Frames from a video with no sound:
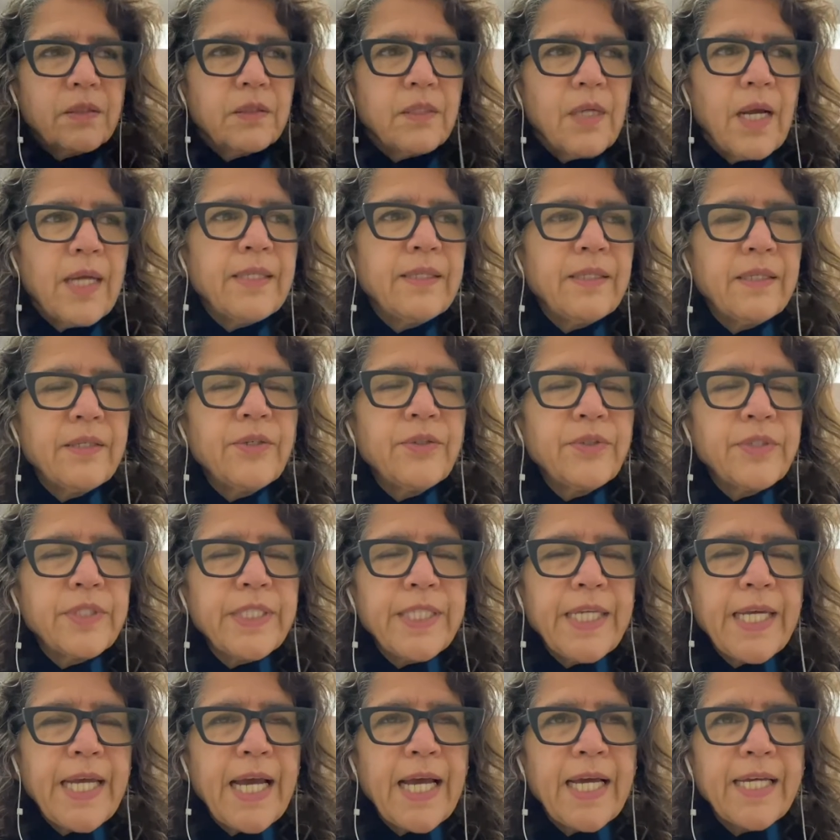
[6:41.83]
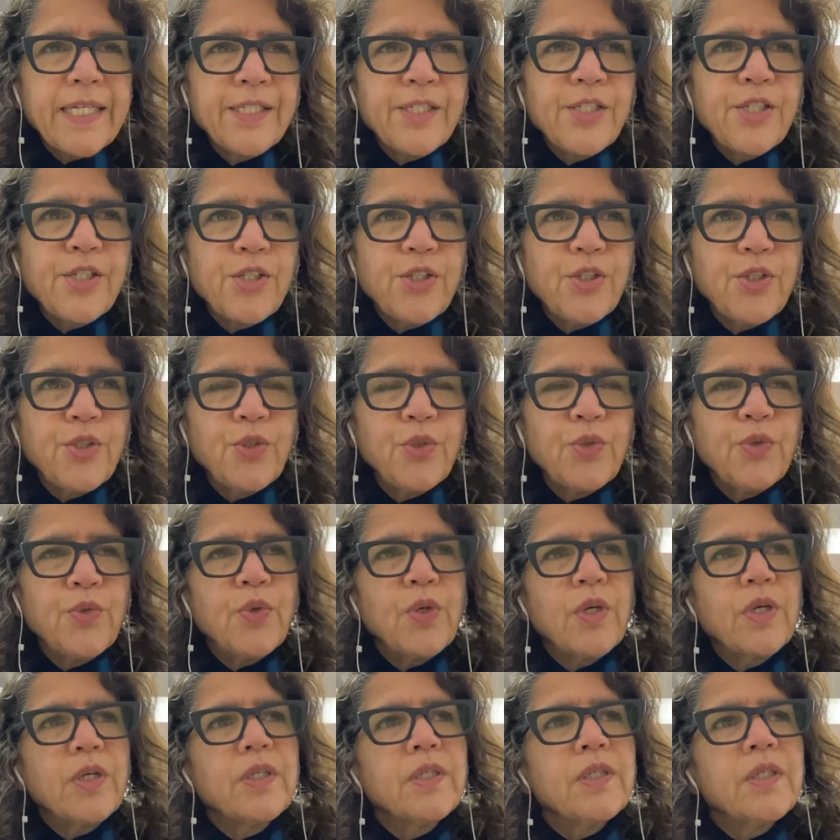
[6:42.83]
I literally had
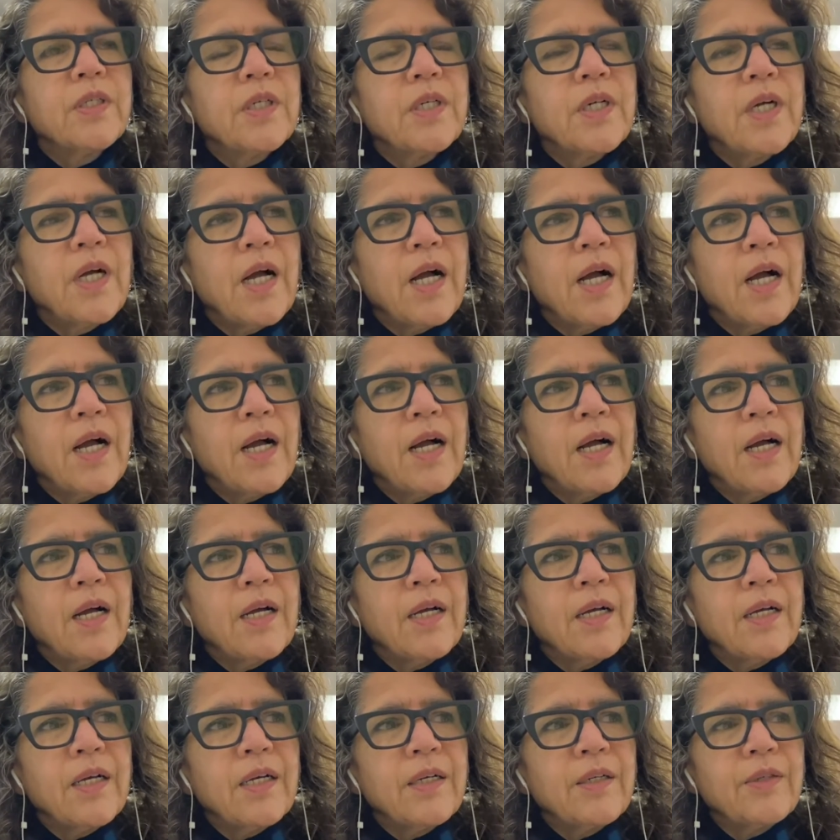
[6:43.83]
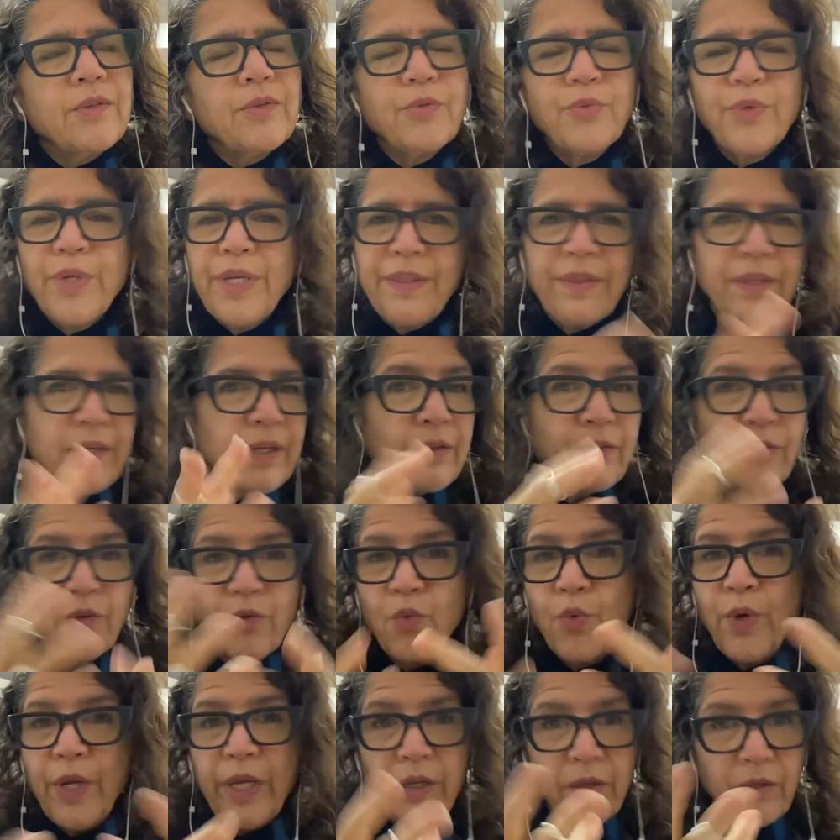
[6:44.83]
to rethink
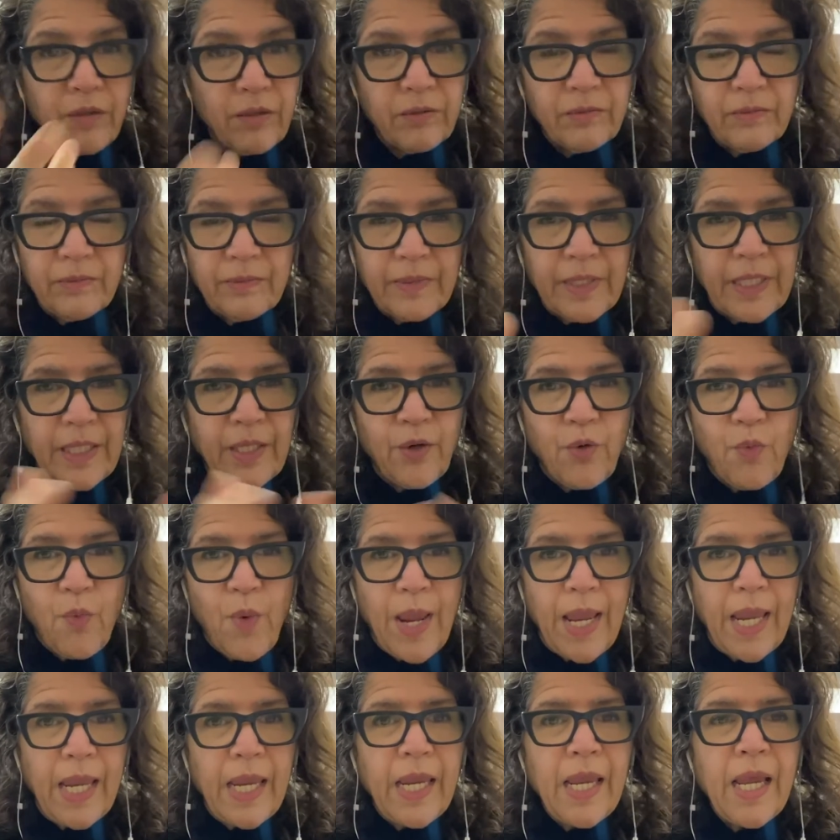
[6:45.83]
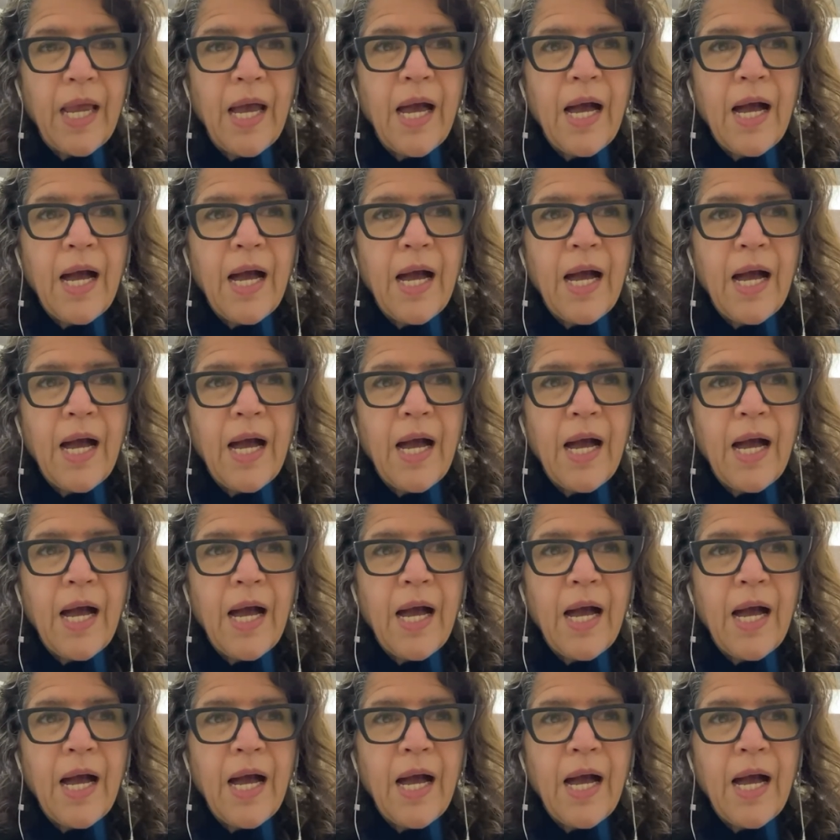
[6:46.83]
the wheel in a way.